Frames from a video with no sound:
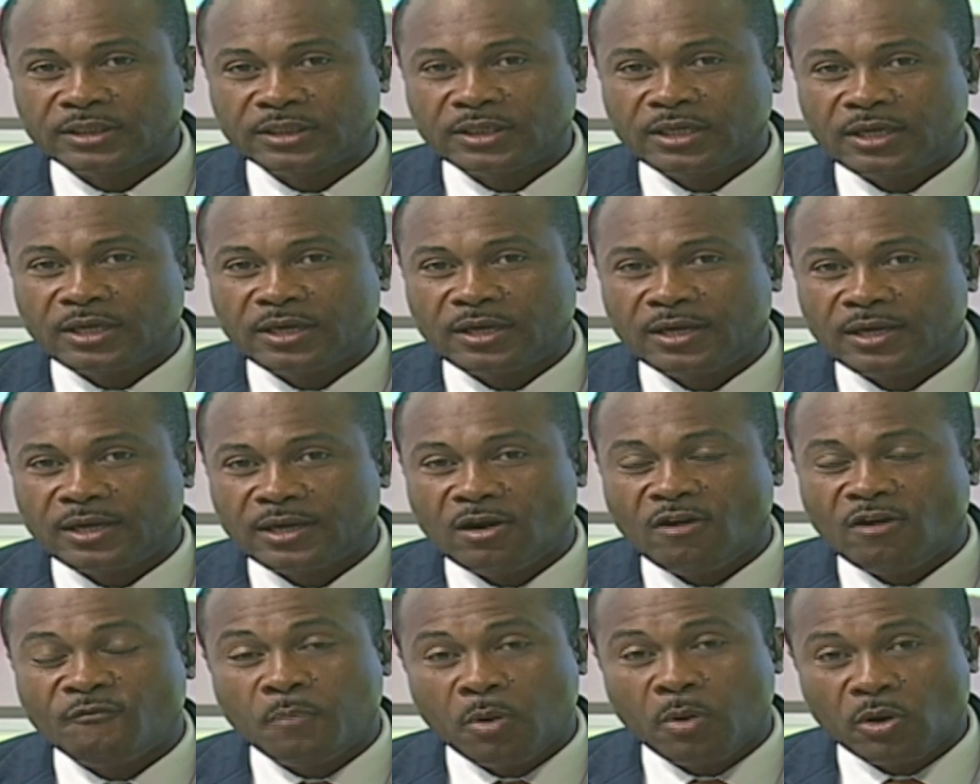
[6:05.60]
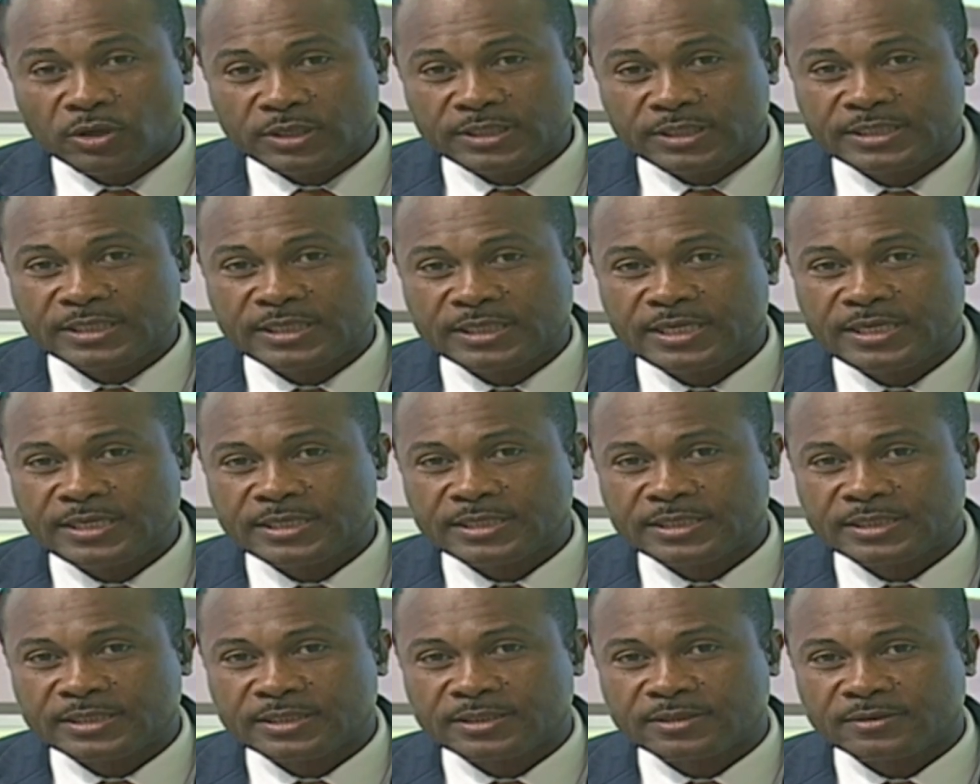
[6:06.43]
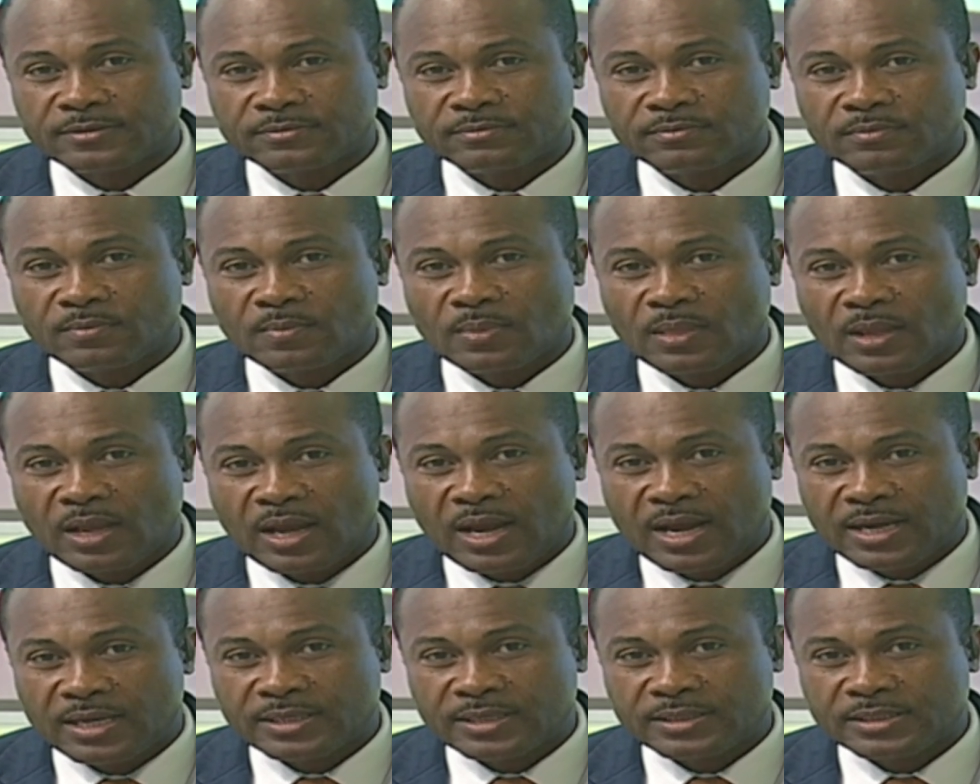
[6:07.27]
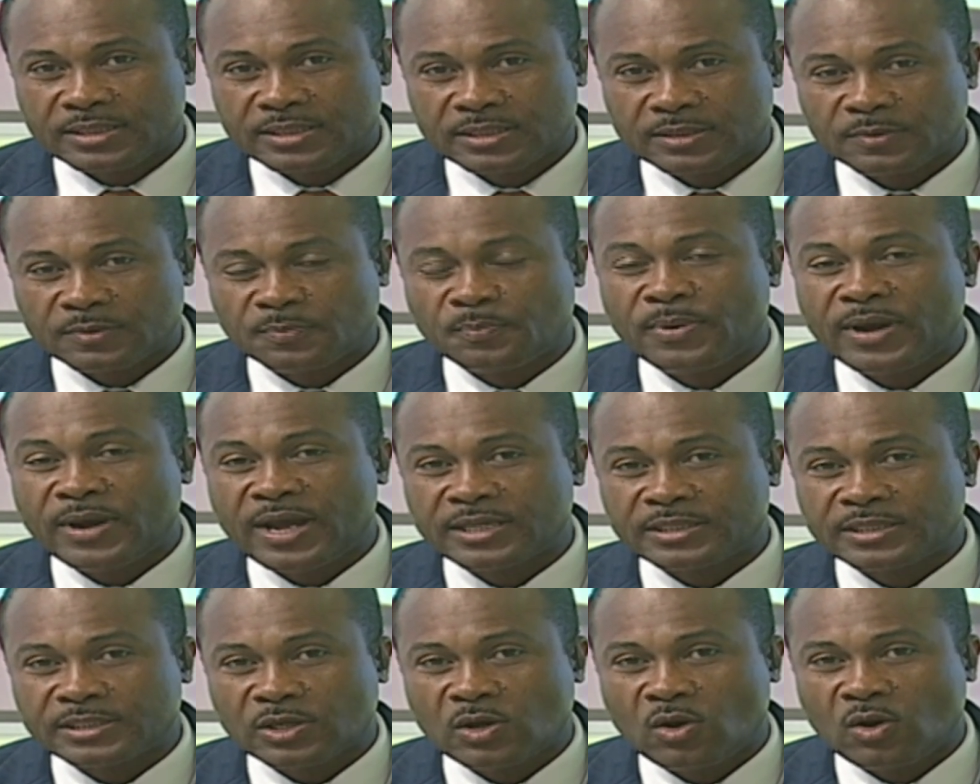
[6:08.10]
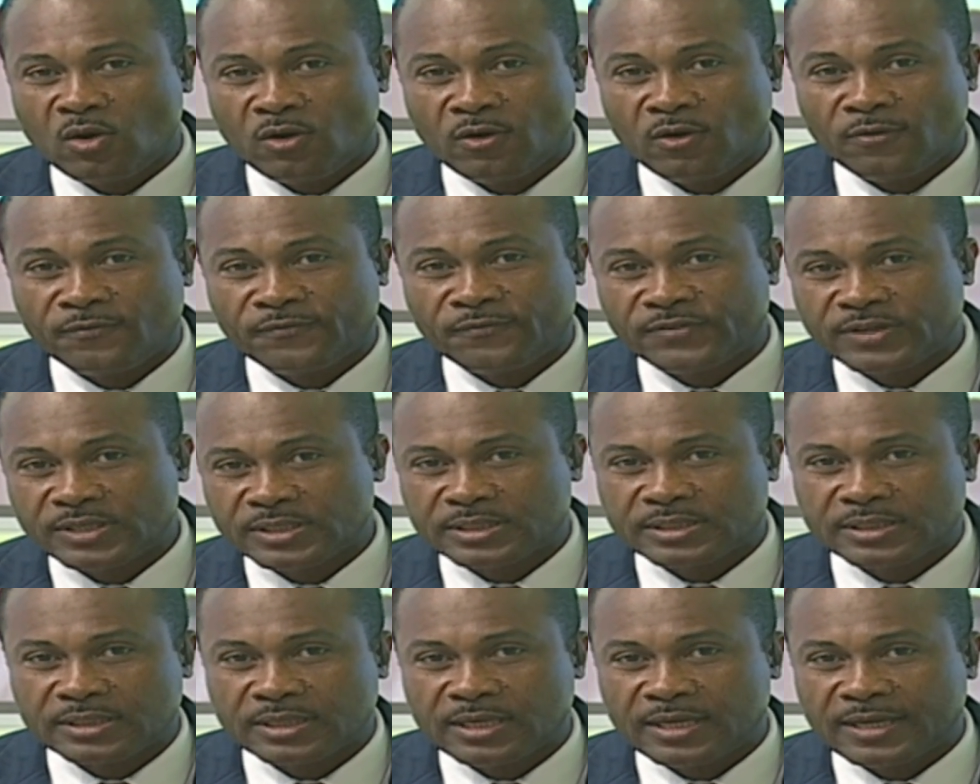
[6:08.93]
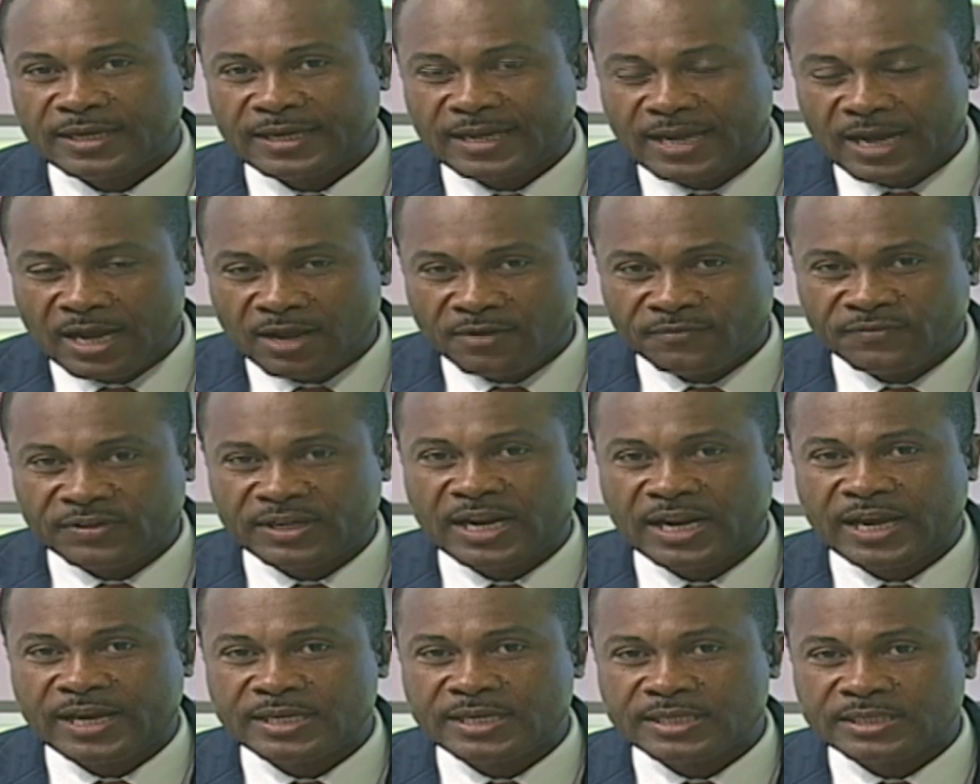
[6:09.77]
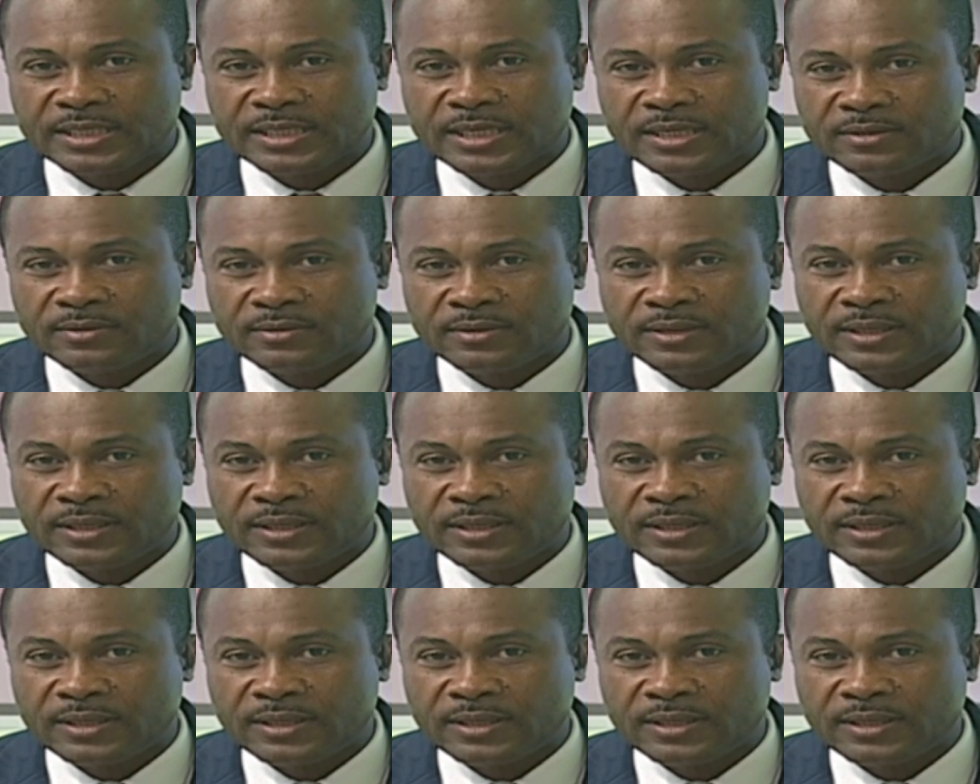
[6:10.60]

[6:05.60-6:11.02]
of policies as part of his galvanizing the